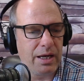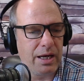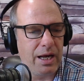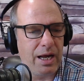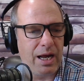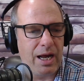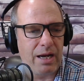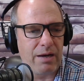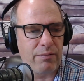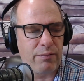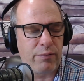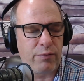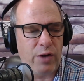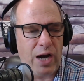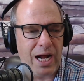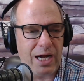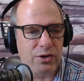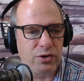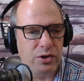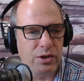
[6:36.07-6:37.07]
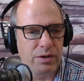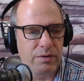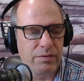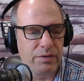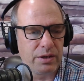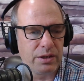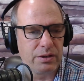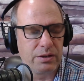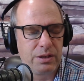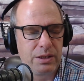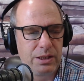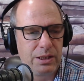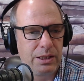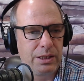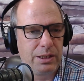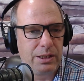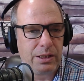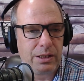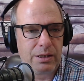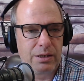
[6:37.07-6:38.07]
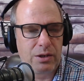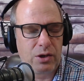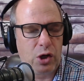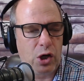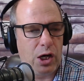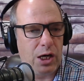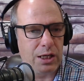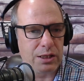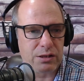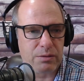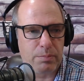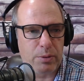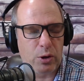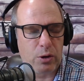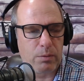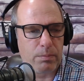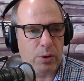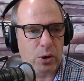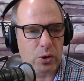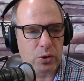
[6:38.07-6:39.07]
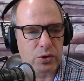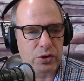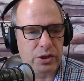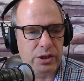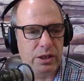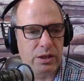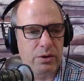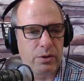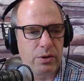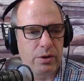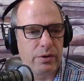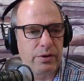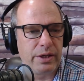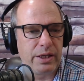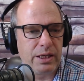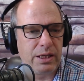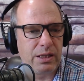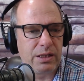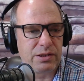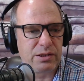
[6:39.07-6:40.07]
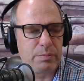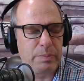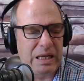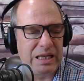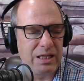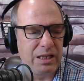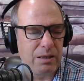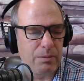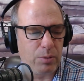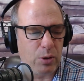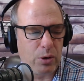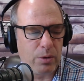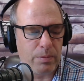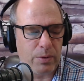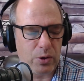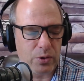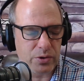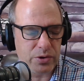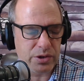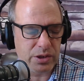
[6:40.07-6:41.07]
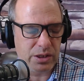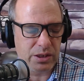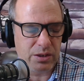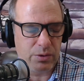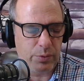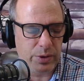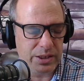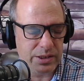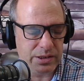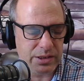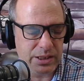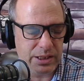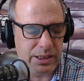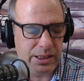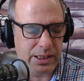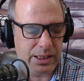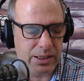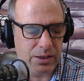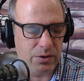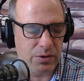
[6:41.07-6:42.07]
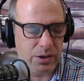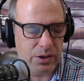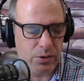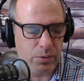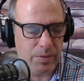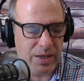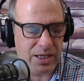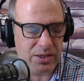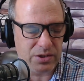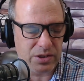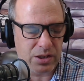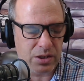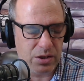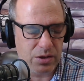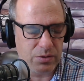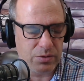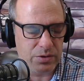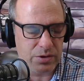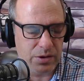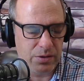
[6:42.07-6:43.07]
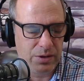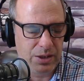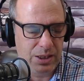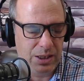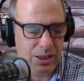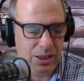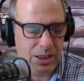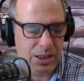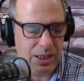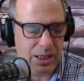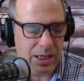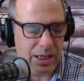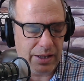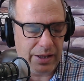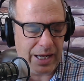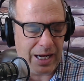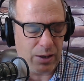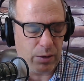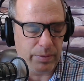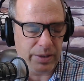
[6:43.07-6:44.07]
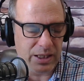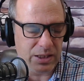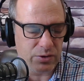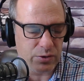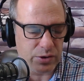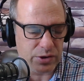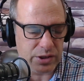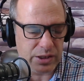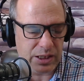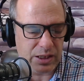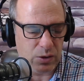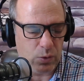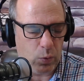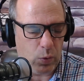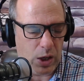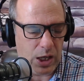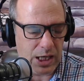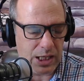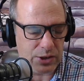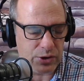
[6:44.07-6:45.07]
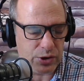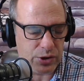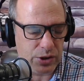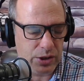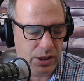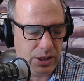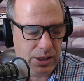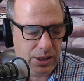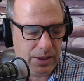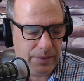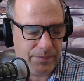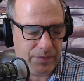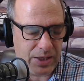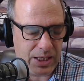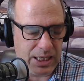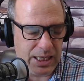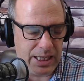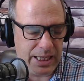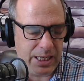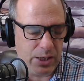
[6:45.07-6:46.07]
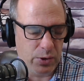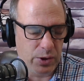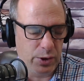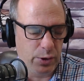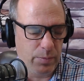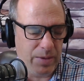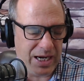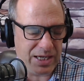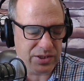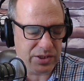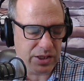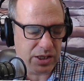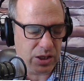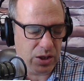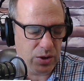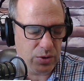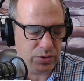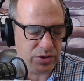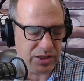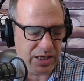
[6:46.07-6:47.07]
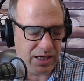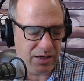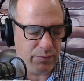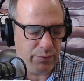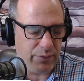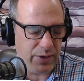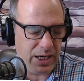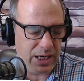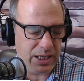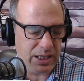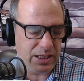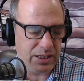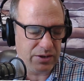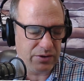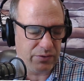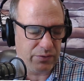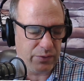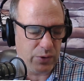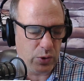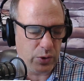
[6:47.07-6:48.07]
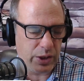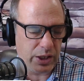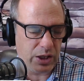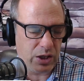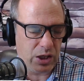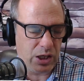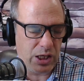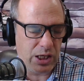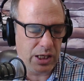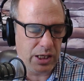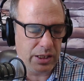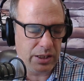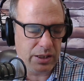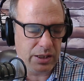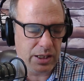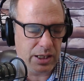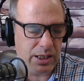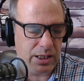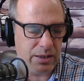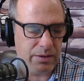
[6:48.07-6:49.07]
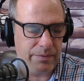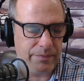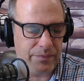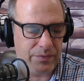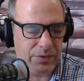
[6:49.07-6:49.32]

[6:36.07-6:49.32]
at a fraction of the cost per person or the spending per person that we see here in New Mexico. So that'll be interesting to watch. Here in New Mexico, Santa Fe is voting on a